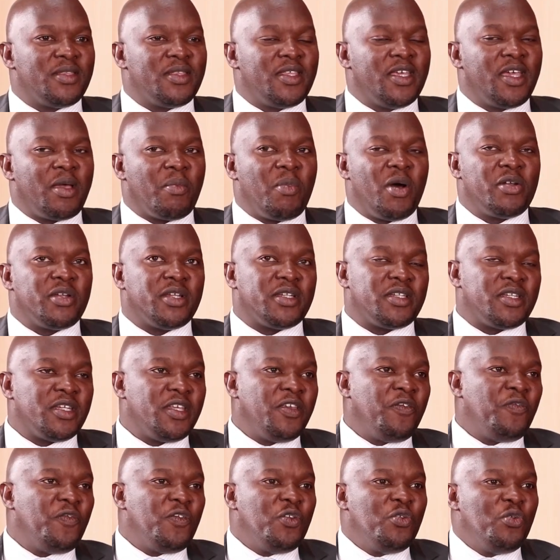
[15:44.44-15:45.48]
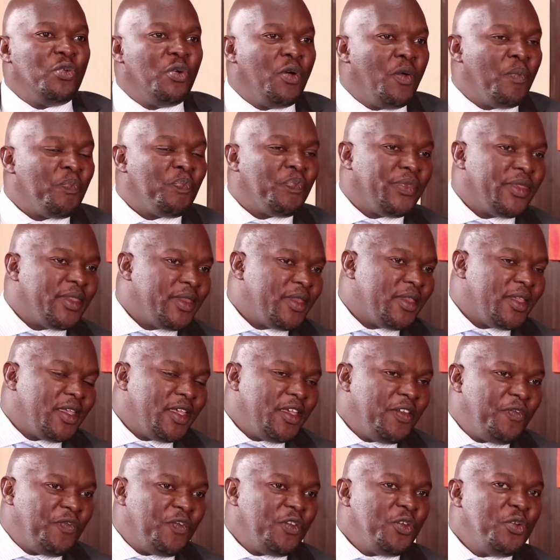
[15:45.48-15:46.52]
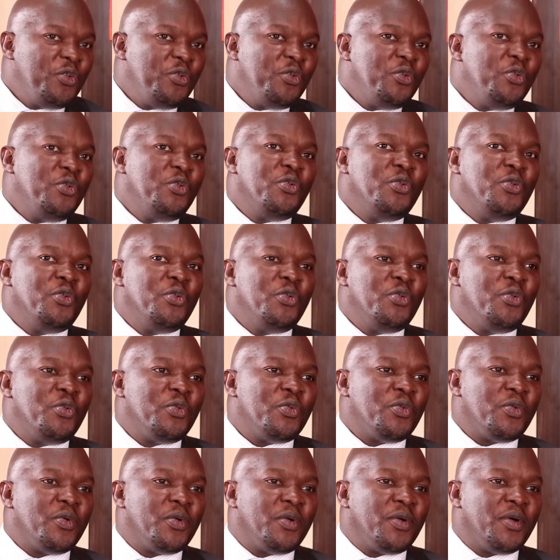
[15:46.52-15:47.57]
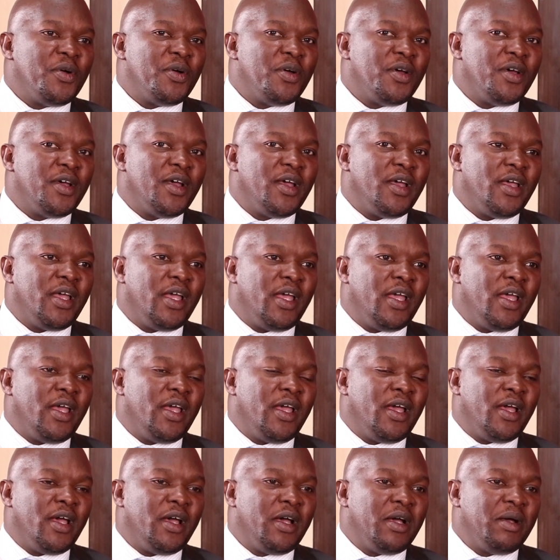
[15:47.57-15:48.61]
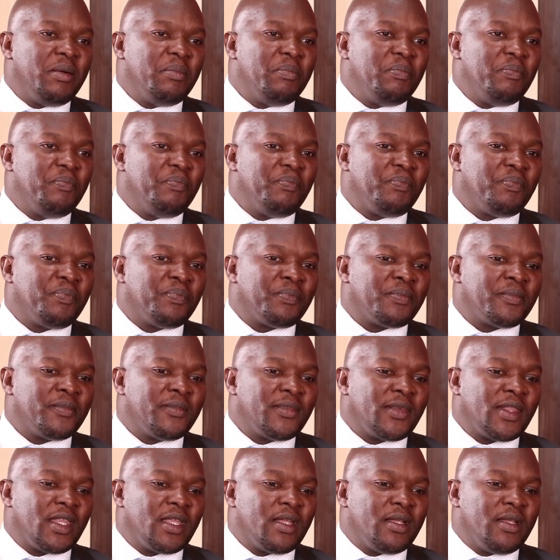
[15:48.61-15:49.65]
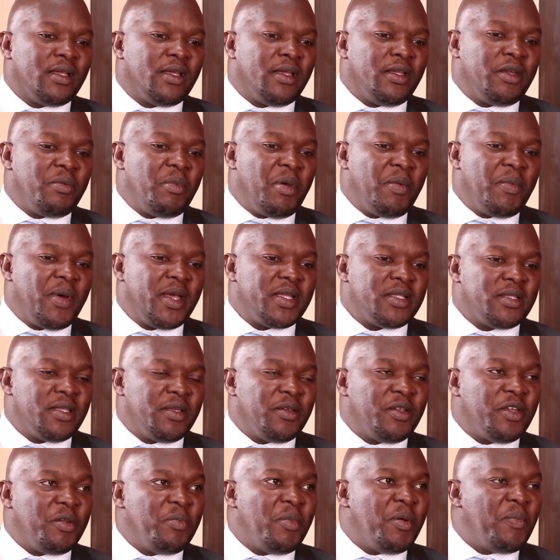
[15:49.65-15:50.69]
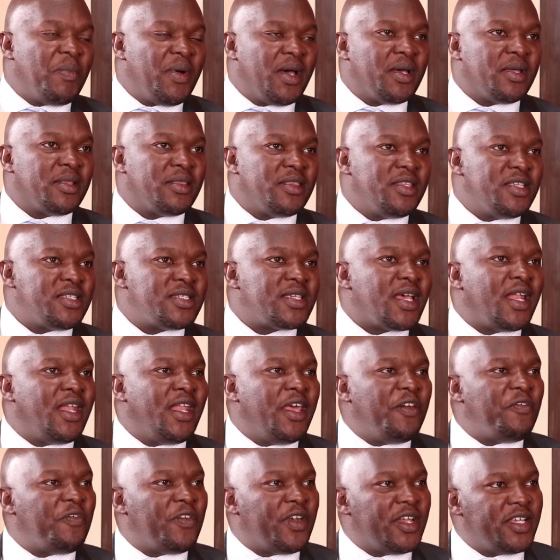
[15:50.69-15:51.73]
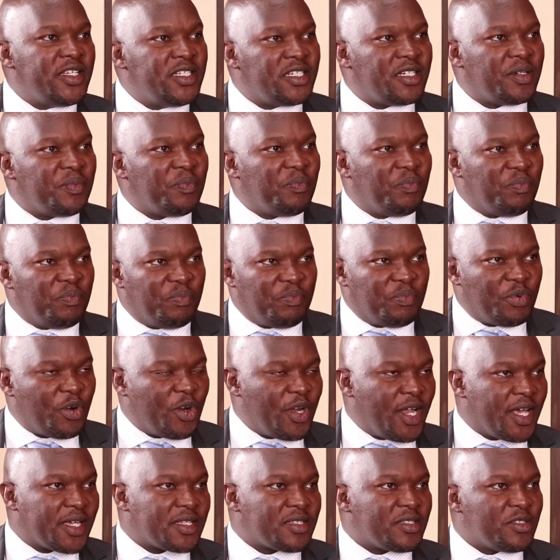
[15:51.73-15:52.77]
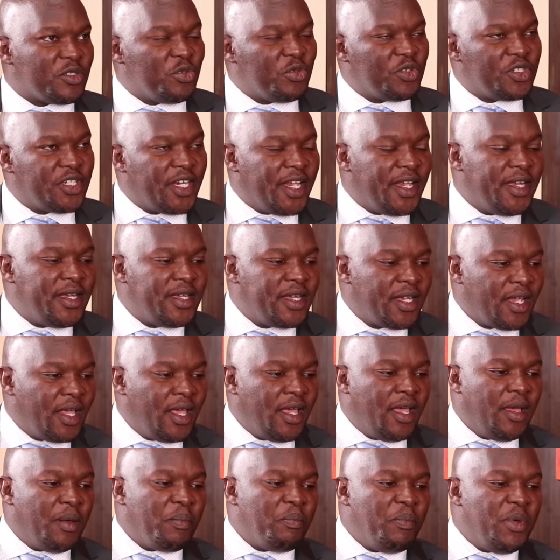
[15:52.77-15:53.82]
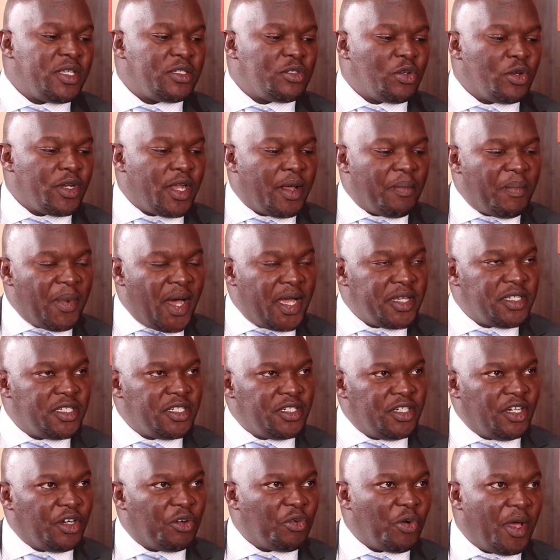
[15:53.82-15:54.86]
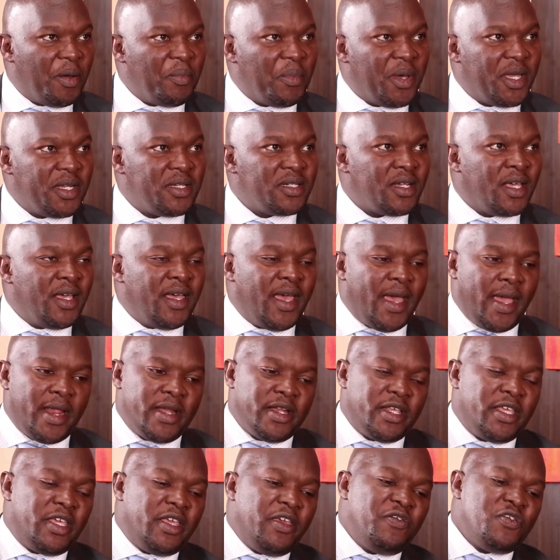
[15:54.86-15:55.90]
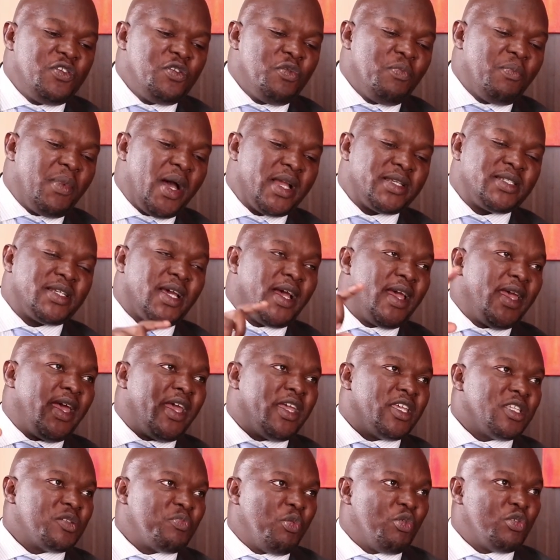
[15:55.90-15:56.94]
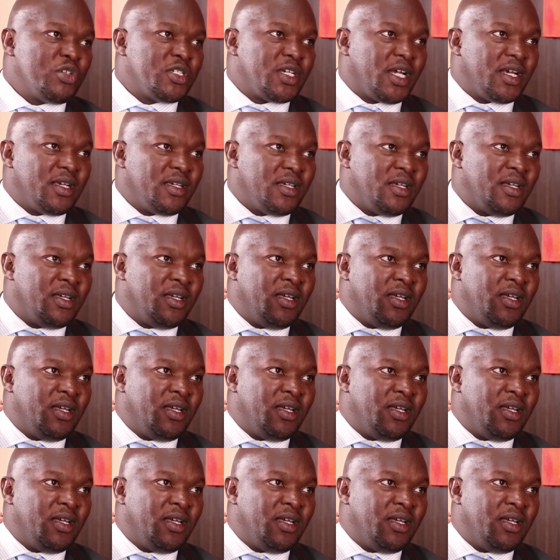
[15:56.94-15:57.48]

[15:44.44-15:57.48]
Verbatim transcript: think about it. If you if you um, remember remember these are leveraged products. You yeah. trade based on a margin requirement, and it gives you much higher exposure,